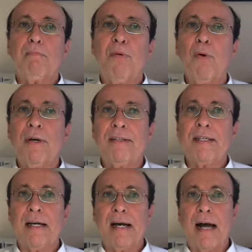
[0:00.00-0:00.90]
point
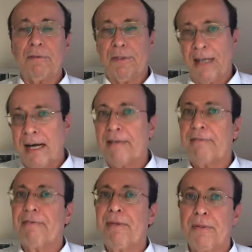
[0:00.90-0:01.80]
outside
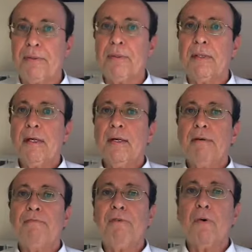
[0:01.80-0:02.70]
of you
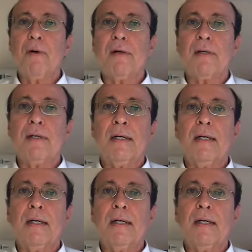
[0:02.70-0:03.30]
for